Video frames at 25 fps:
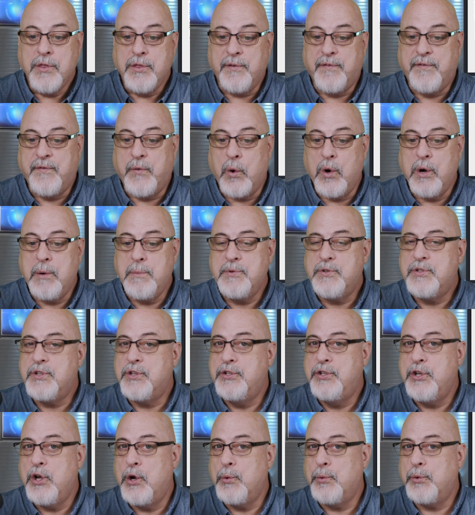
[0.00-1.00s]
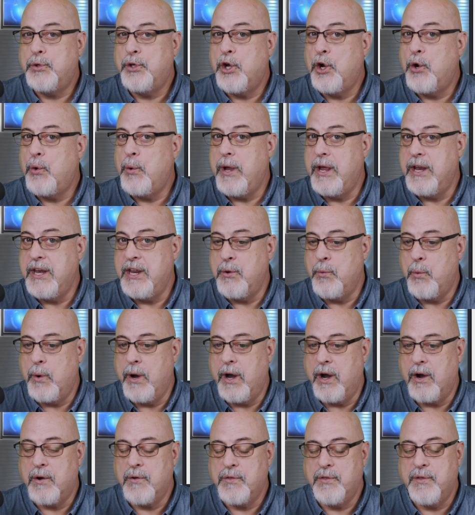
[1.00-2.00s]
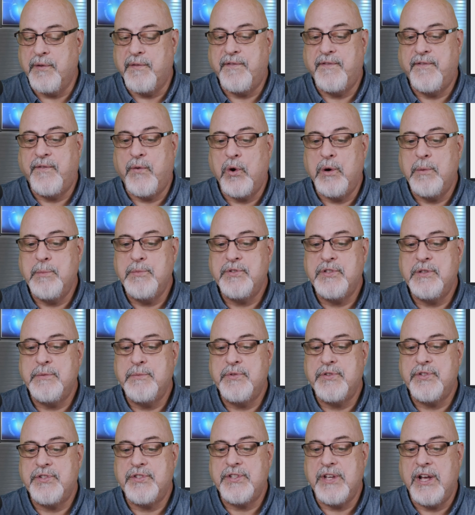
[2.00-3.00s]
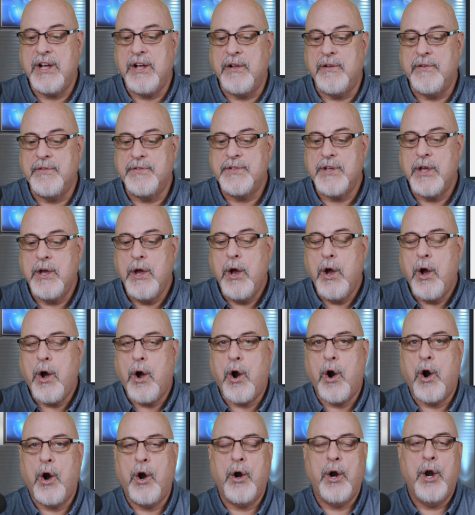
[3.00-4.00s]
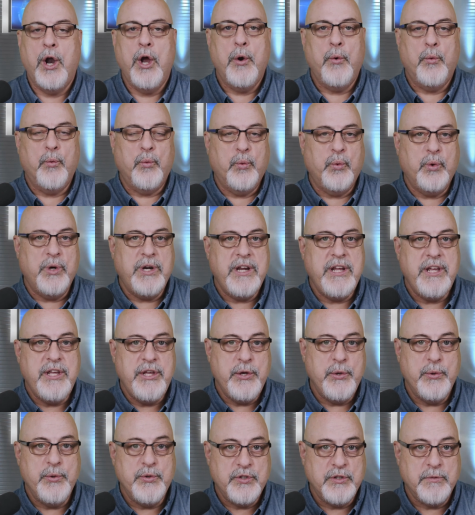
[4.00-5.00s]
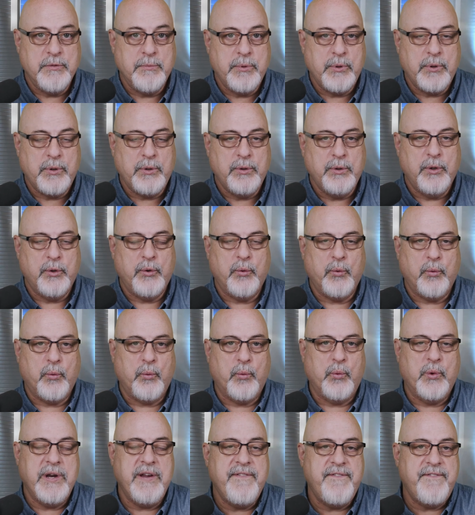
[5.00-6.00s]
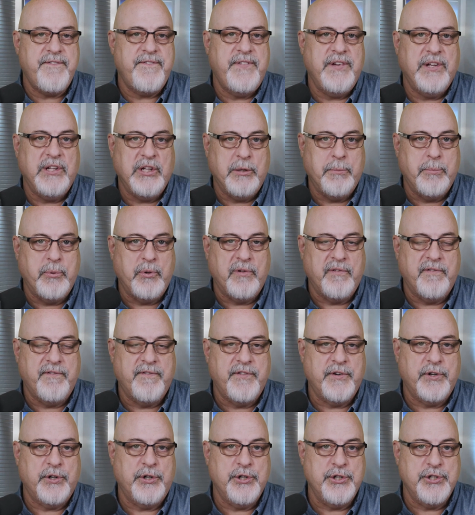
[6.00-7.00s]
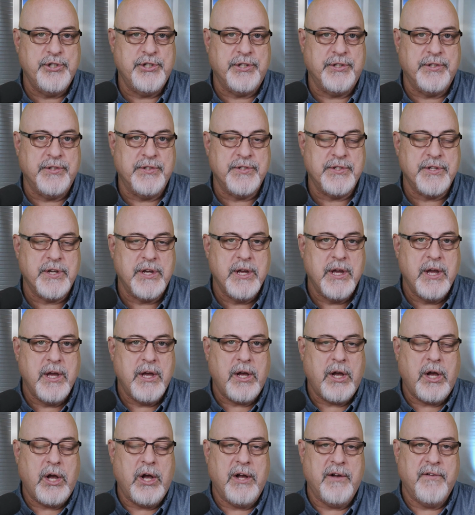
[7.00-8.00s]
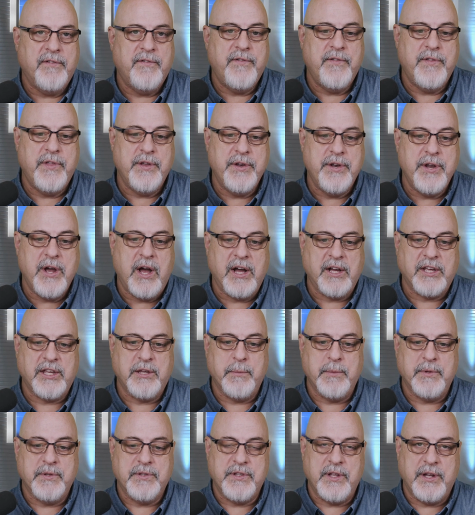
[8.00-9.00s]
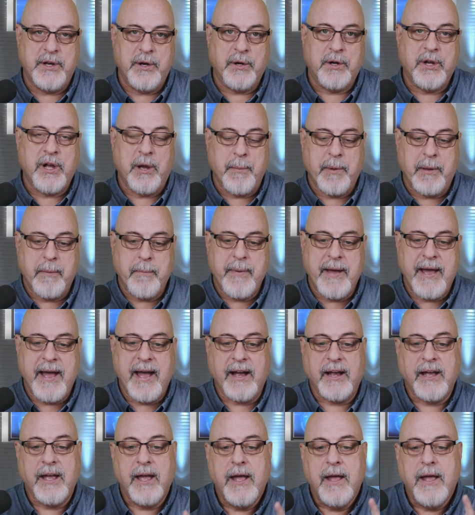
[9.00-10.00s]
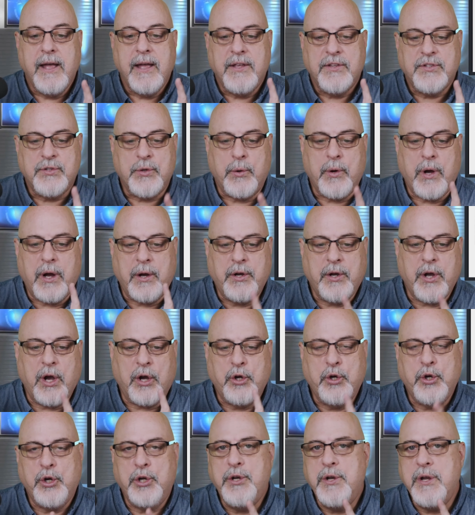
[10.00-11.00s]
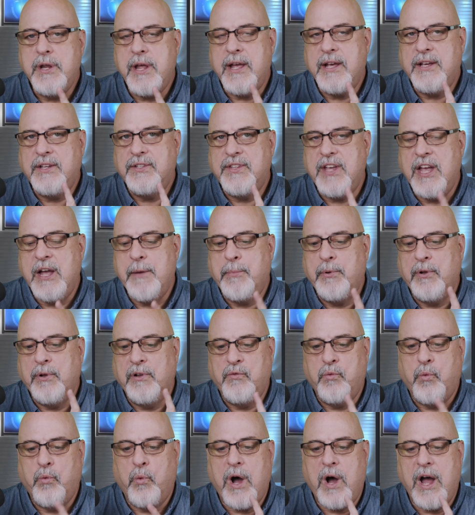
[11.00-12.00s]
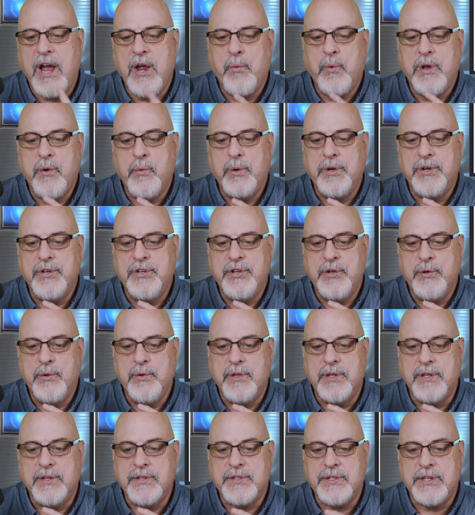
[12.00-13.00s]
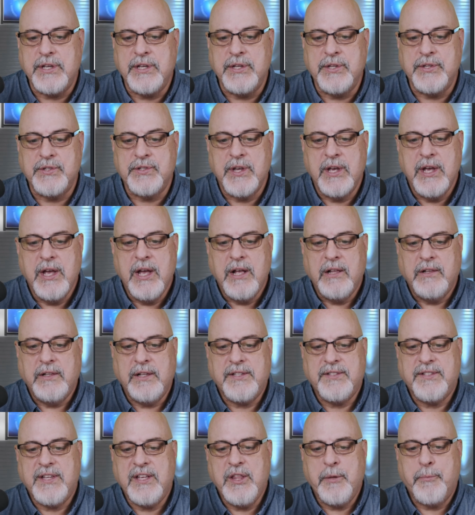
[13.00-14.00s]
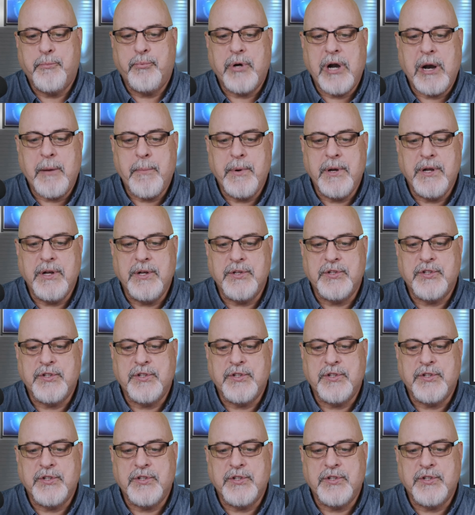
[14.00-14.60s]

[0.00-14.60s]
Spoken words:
The forms don't go anywhere. The forms themselves are reusable, refillable versions of the documents that are coming back. So a good example of why we would do this is, let's say the property